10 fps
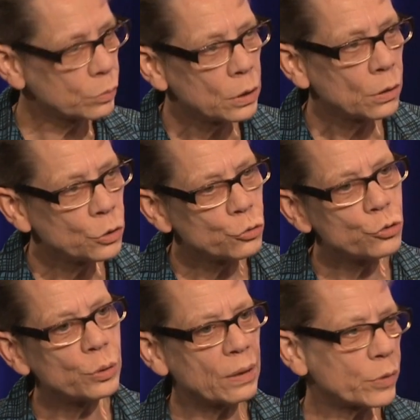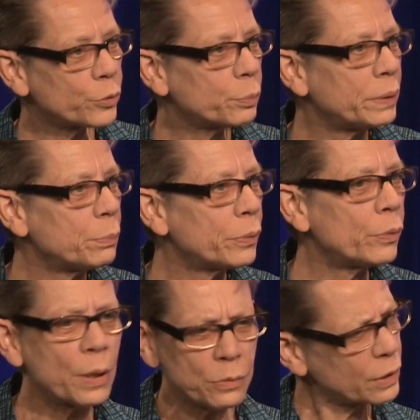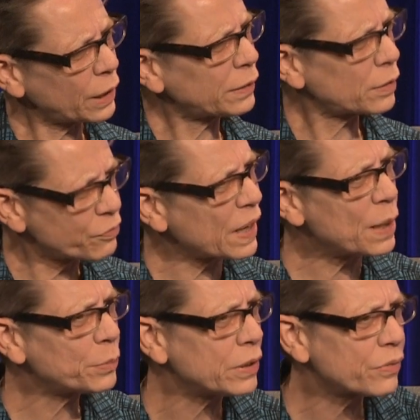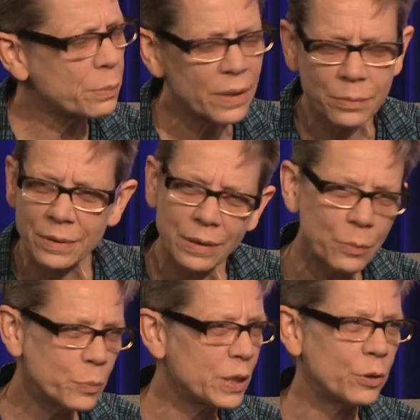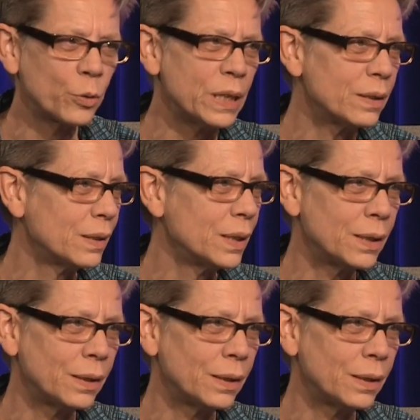so you do have other people, and like the families. I mean, that would be a great thing.